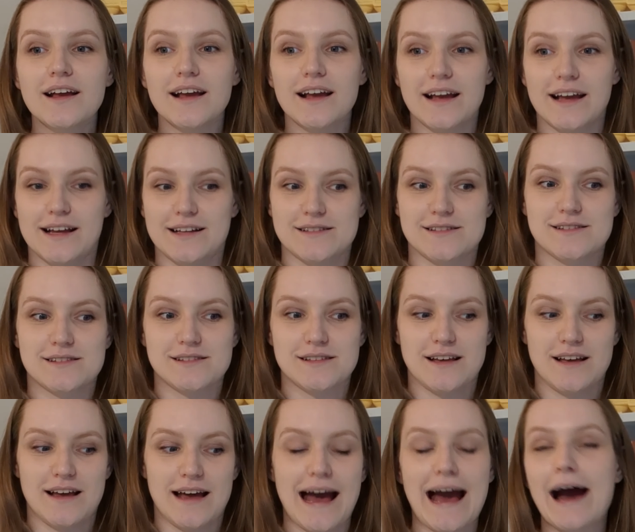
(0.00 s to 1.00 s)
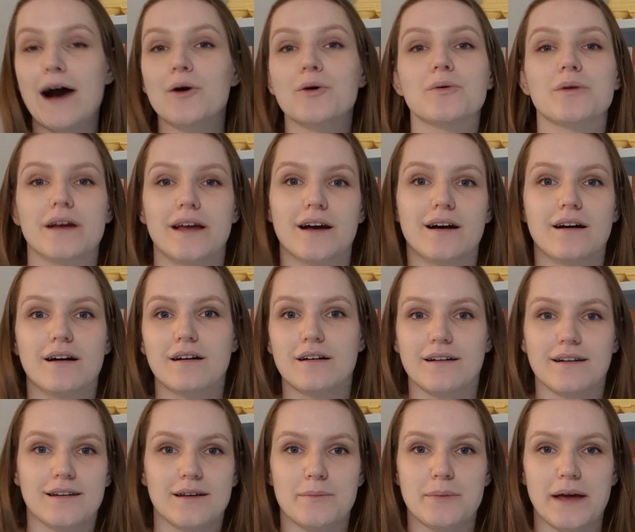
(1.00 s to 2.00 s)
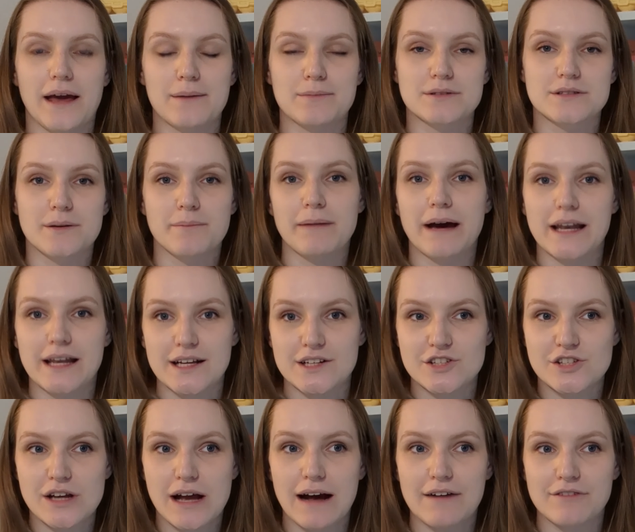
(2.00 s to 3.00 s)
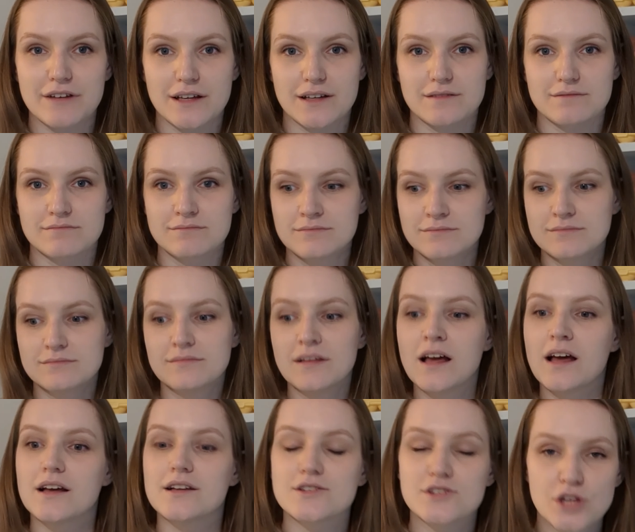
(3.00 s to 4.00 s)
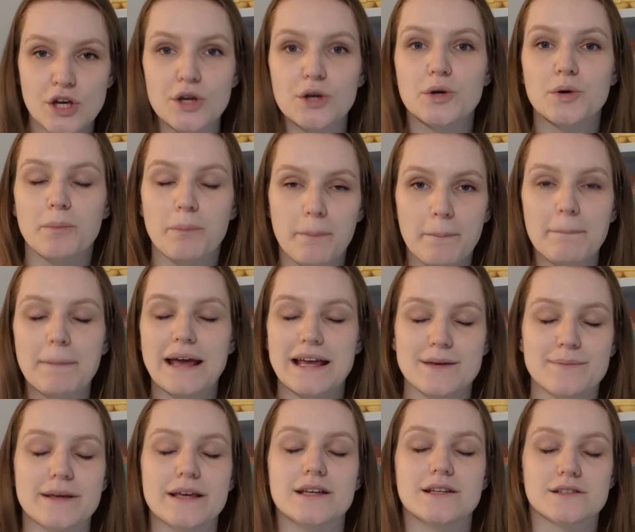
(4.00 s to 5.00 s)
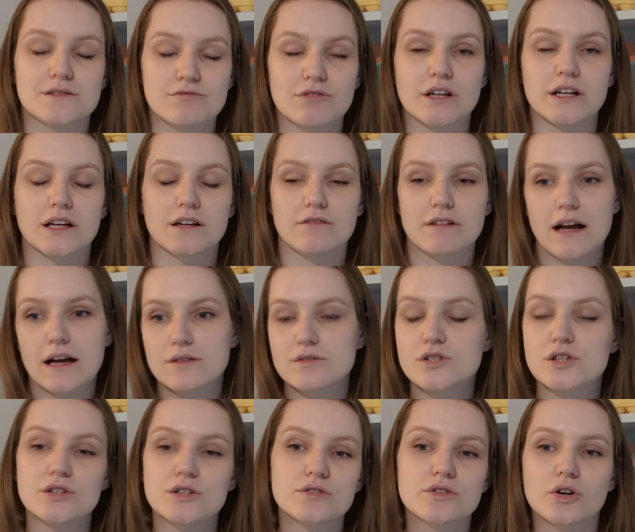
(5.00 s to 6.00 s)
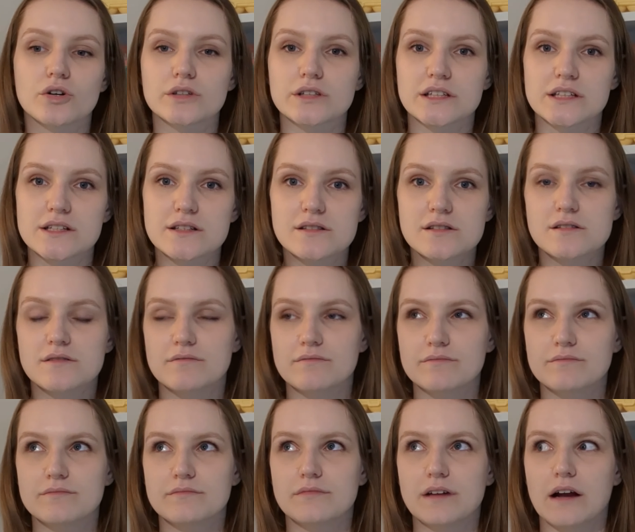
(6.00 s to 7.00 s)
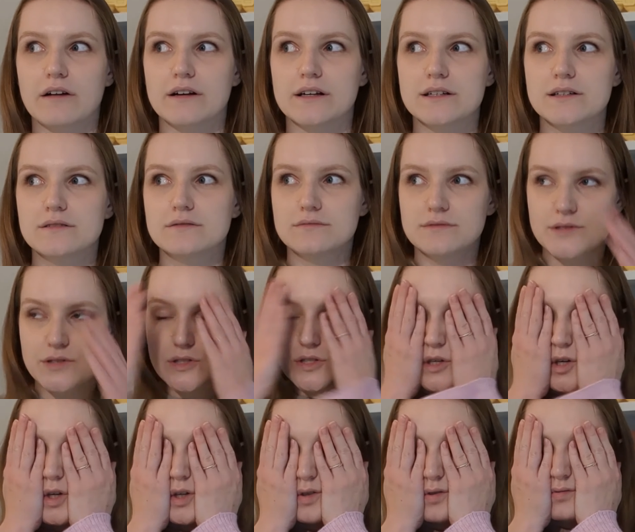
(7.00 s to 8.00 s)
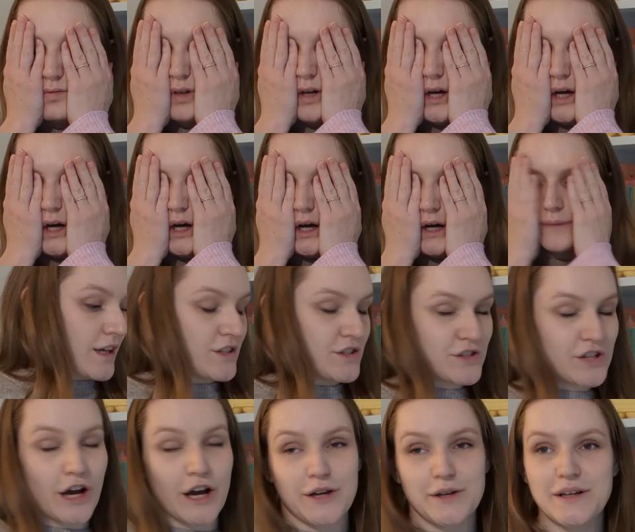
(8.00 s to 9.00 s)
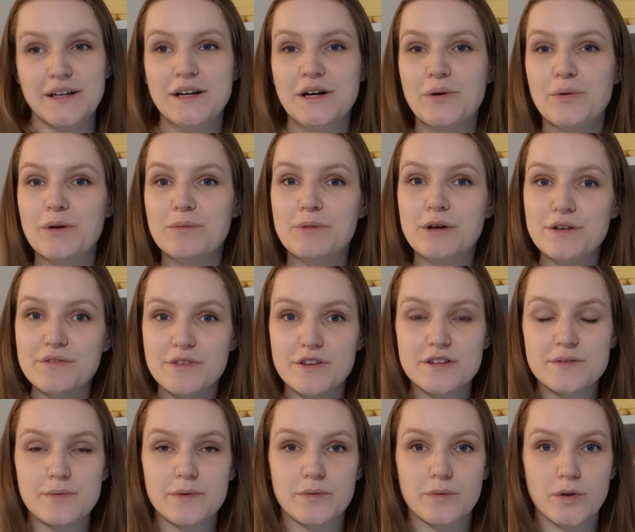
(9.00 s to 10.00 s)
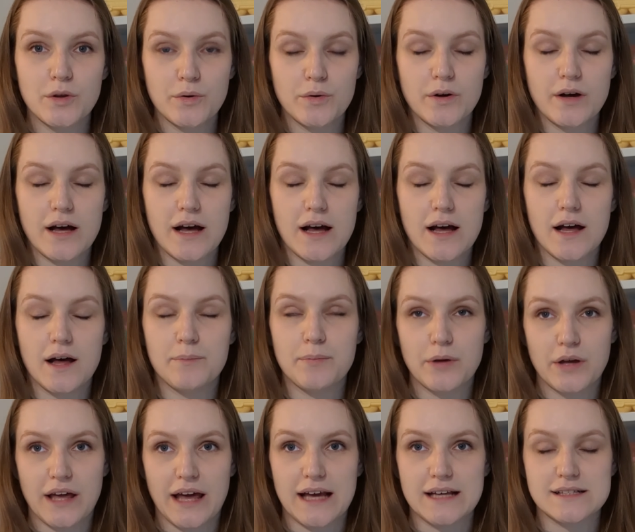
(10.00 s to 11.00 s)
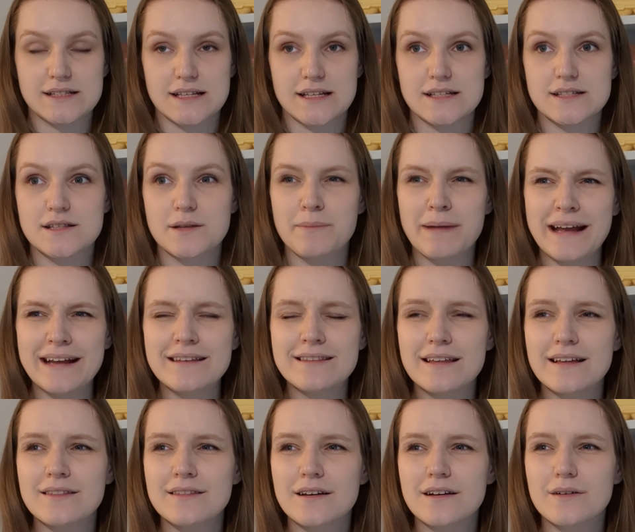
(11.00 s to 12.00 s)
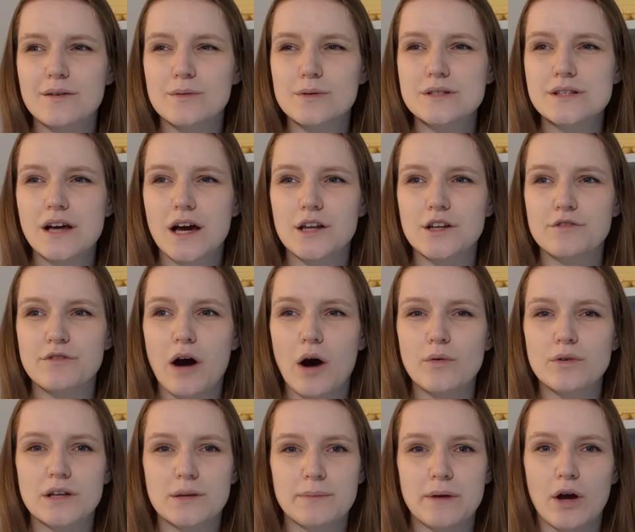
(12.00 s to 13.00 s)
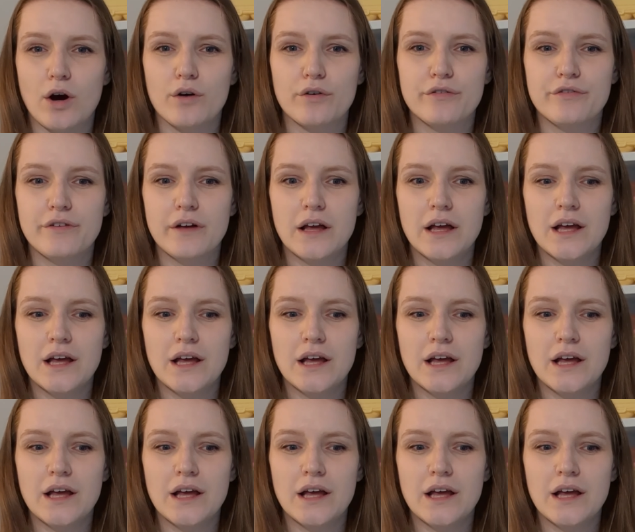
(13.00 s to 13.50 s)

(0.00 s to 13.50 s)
it's how we are going to be able to manage having two babies running around, two toddlers very soon. So we moved the bookcases. The main thing that was kind of holding me off